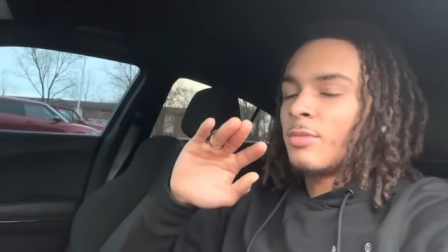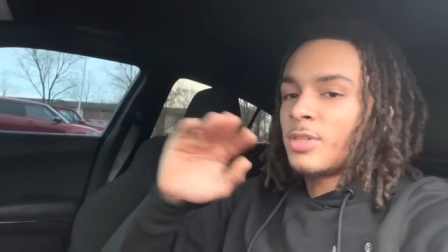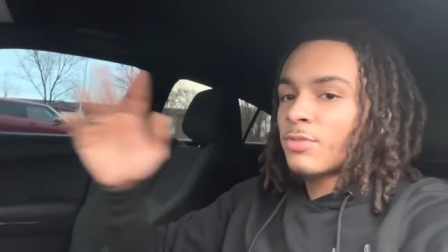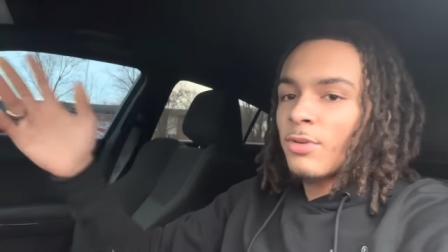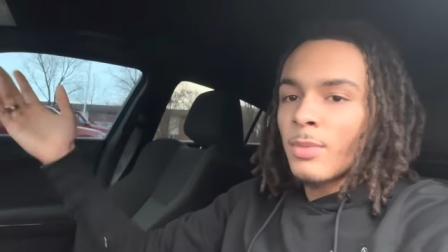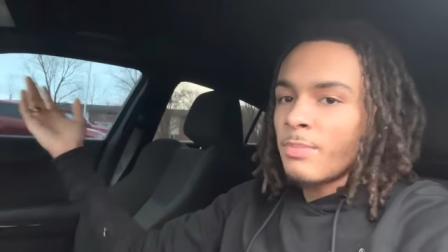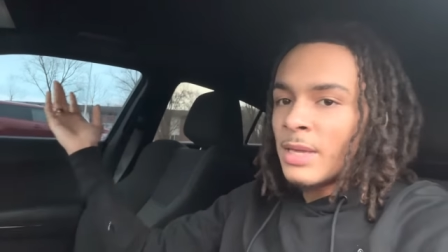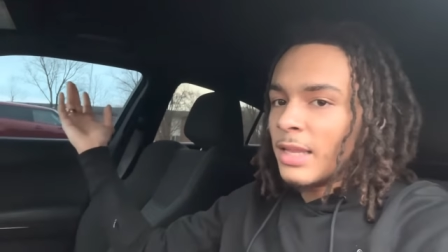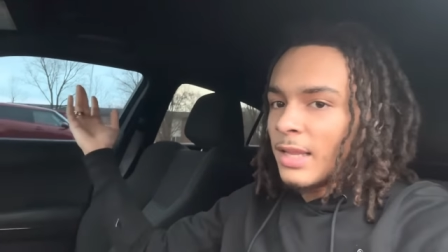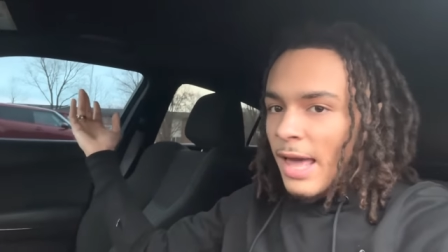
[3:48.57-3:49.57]
just from it
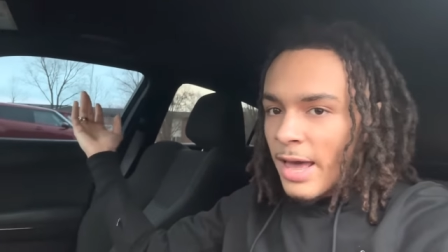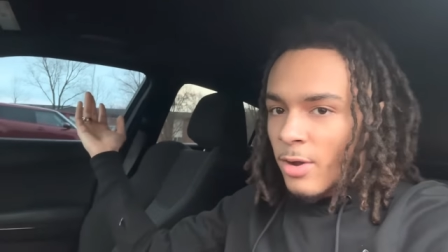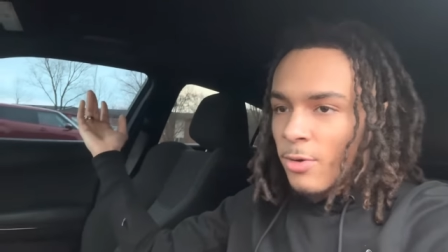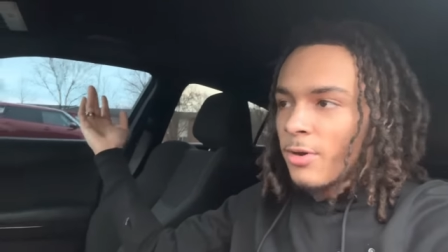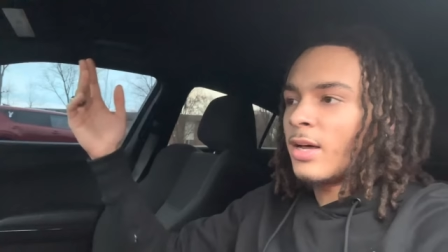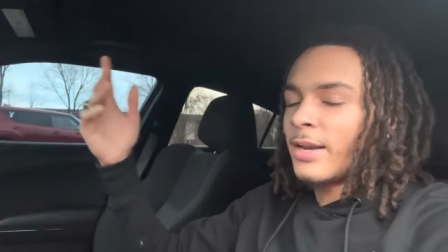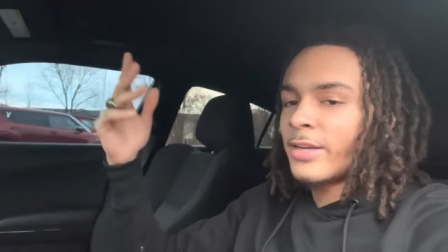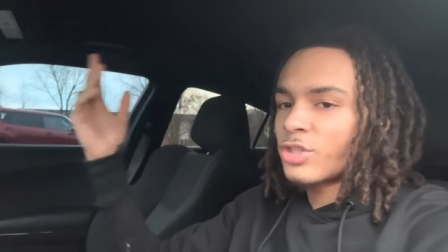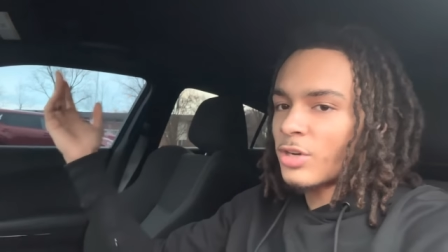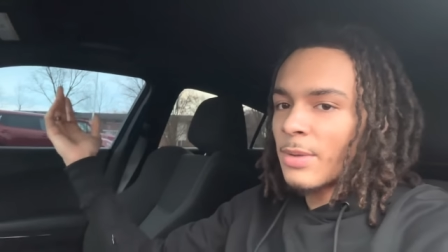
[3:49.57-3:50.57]
being loud. It
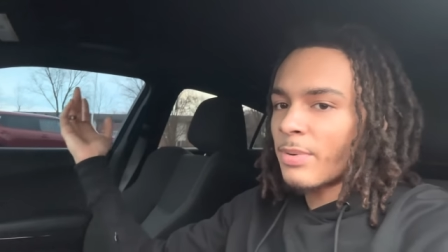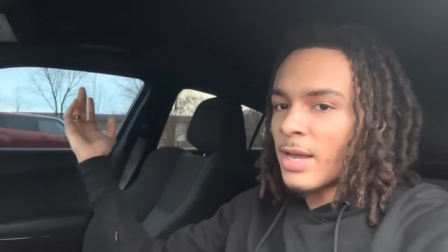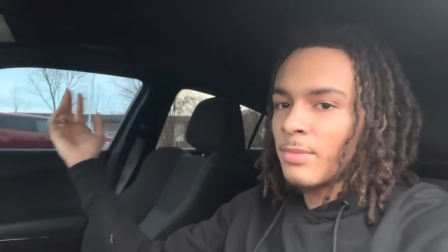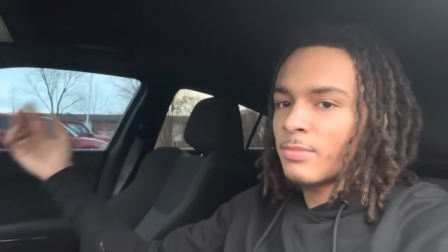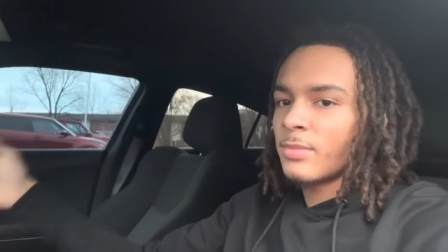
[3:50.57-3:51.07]
is straight pipe.